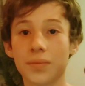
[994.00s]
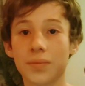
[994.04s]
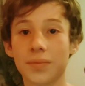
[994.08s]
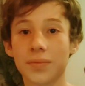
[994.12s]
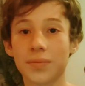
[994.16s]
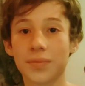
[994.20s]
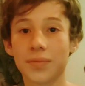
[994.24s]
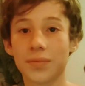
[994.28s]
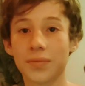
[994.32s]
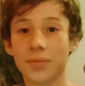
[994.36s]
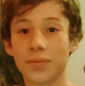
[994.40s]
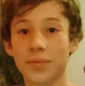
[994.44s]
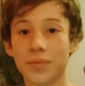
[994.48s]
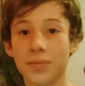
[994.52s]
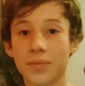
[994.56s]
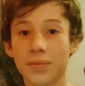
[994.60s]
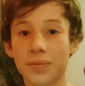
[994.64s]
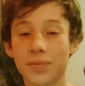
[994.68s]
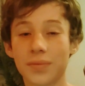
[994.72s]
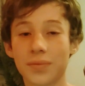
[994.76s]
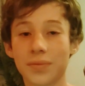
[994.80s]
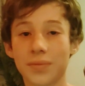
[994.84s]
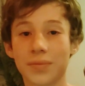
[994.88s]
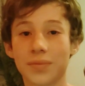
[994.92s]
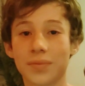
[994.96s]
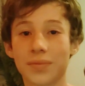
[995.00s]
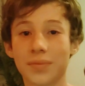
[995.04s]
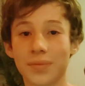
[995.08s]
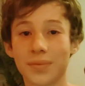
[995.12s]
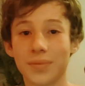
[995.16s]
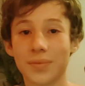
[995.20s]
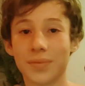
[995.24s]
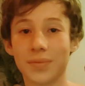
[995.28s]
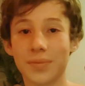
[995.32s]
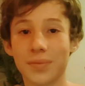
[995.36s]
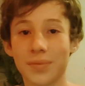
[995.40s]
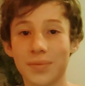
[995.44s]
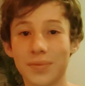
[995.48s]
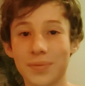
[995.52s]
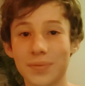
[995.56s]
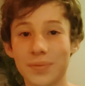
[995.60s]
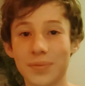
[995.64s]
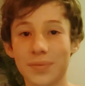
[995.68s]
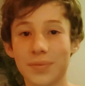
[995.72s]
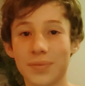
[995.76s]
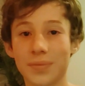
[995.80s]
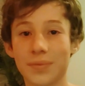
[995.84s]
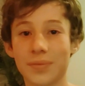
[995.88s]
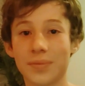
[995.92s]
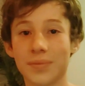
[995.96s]

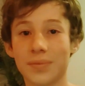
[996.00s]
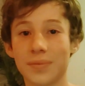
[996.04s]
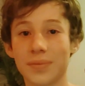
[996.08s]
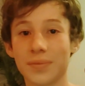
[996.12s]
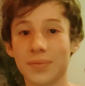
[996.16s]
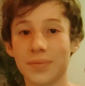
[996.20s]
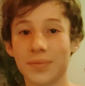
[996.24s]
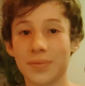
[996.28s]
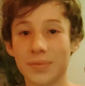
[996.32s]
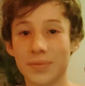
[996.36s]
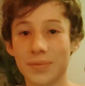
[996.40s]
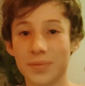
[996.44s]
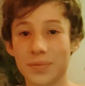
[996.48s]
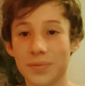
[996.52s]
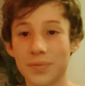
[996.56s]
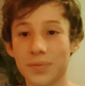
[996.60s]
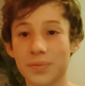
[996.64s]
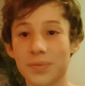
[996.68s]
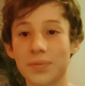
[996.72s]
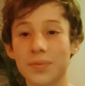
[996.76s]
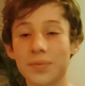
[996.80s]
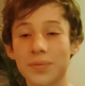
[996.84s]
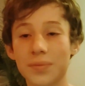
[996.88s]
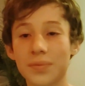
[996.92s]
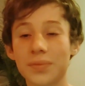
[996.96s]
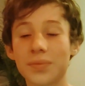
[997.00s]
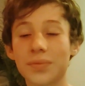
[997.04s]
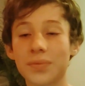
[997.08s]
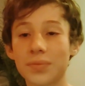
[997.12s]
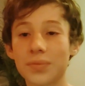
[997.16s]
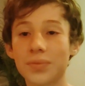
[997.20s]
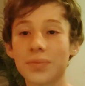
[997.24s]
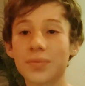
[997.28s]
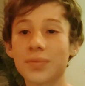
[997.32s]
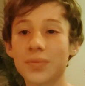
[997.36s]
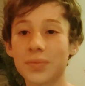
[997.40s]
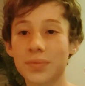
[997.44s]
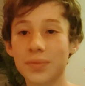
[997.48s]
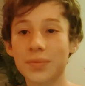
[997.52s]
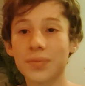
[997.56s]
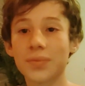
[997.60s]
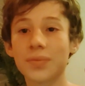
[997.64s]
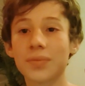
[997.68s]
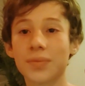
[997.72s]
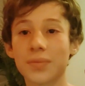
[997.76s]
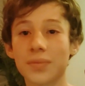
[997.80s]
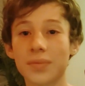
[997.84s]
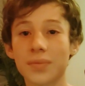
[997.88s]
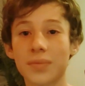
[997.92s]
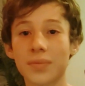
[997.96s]

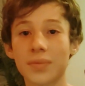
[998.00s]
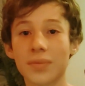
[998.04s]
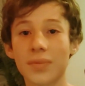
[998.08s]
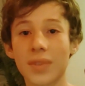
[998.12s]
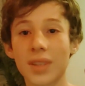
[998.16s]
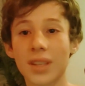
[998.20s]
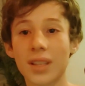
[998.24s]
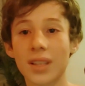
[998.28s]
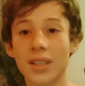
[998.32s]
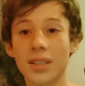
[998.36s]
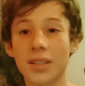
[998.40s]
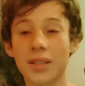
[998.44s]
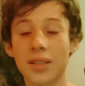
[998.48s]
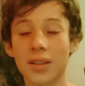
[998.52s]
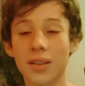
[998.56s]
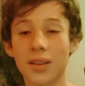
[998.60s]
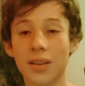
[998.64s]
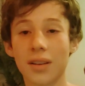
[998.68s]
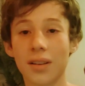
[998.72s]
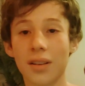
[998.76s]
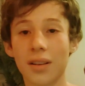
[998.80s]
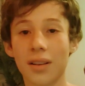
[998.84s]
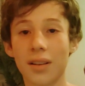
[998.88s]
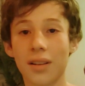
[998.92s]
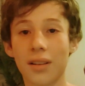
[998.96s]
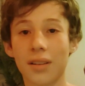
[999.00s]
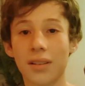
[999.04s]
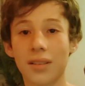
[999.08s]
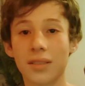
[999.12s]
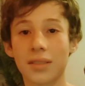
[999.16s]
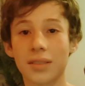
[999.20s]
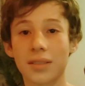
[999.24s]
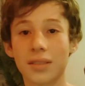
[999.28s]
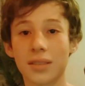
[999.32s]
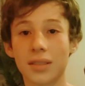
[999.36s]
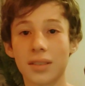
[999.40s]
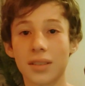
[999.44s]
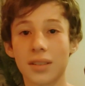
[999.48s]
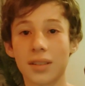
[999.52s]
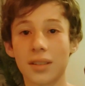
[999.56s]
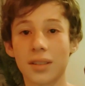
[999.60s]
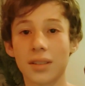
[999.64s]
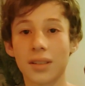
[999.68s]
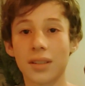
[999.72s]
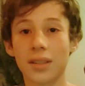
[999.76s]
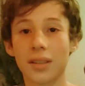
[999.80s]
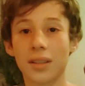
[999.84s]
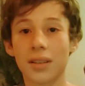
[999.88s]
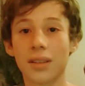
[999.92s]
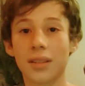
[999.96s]

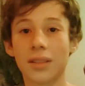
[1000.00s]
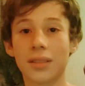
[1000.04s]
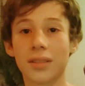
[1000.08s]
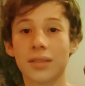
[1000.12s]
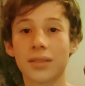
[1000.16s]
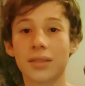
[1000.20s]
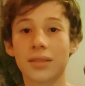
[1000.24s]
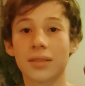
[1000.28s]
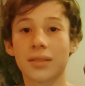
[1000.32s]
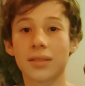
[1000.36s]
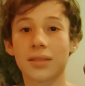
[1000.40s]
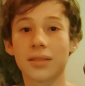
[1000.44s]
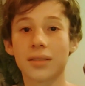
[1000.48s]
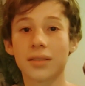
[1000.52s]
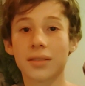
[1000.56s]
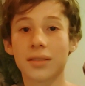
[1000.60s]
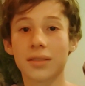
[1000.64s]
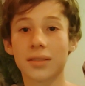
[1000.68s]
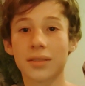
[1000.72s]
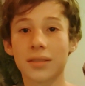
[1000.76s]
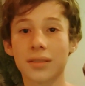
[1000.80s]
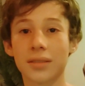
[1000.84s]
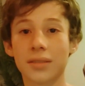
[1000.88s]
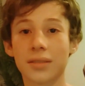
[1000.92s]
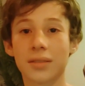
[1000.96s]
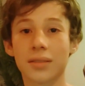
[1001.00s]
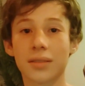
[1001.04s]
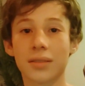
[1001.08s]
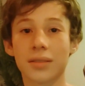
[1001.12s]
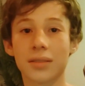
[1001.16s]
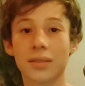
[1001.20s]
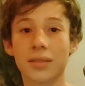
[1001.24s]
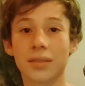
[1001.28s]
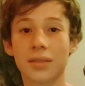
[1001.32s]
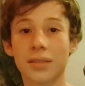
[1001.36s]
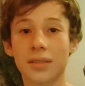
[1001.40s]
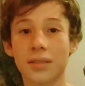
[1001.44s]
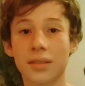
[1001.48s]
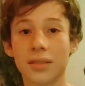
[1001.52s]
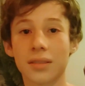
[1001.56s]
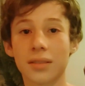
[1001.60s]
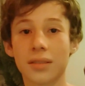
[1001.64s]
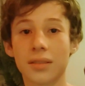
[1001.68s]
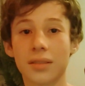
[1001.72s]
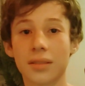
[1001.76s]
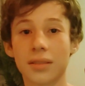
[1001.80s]
(silent)